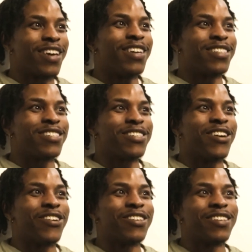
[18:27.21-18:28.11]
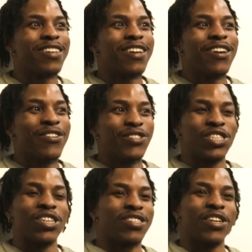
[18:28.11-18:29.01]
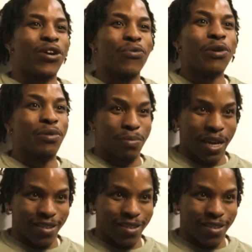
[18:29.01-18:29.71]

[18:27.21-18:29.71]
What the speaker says: Yeah, she just didn't know we was back.